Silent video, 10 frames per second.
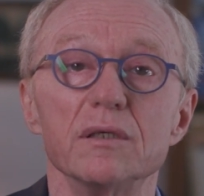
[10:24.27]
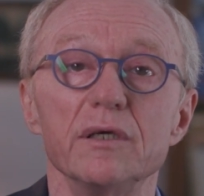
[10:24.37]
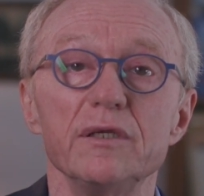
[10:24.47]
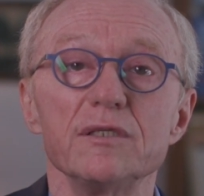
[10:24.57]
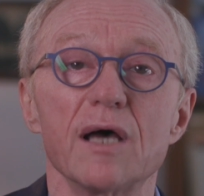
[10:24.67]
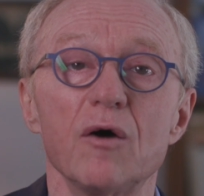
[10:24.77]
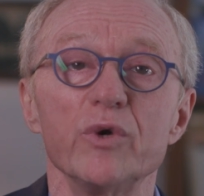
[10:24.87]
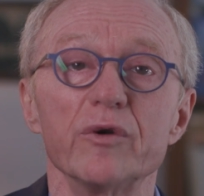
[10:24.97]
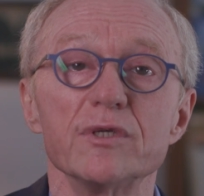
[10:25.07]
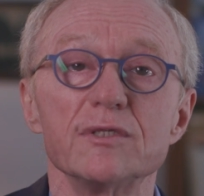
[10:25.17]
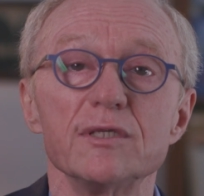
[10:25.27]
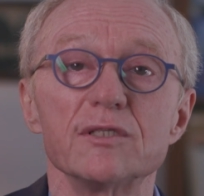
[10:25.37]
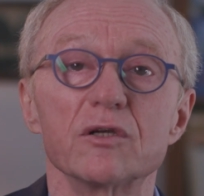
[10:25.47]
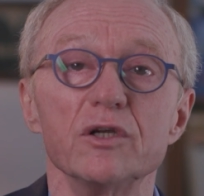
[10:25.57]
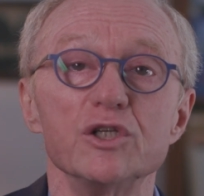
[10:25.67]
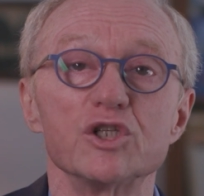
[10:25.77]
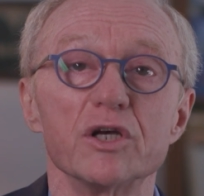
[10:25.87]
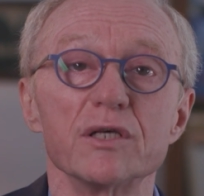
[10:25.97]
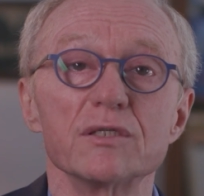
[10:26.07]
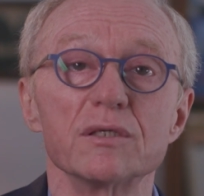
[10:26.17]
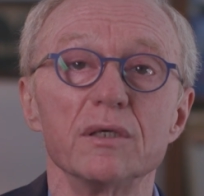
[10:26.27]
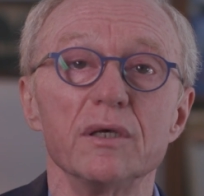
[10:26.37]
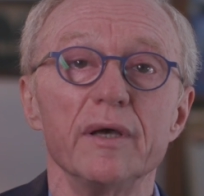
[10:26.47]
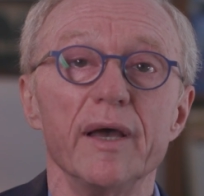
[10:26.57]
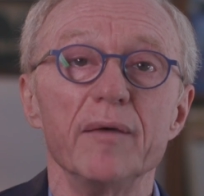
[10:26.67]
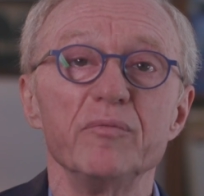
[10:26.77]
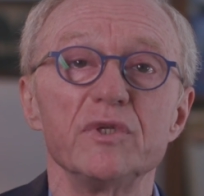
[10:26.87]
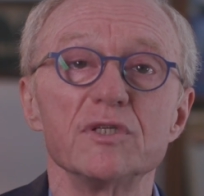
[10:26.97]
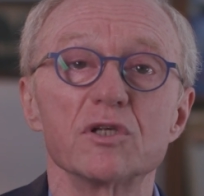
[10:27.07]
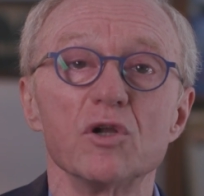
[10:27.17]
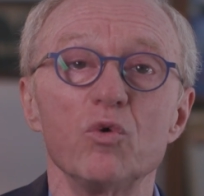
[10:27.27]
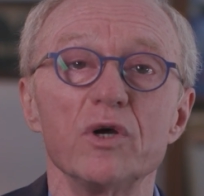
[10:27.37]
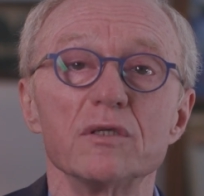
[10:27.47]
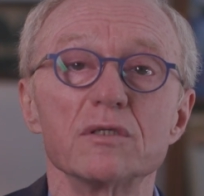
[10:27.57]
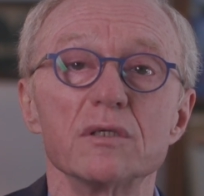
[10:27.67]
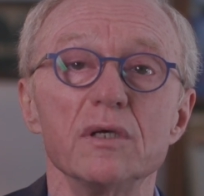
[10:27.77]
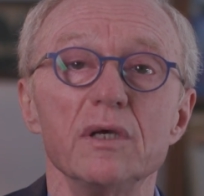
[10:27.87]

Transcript: It is how we resist cliches, empty slogans,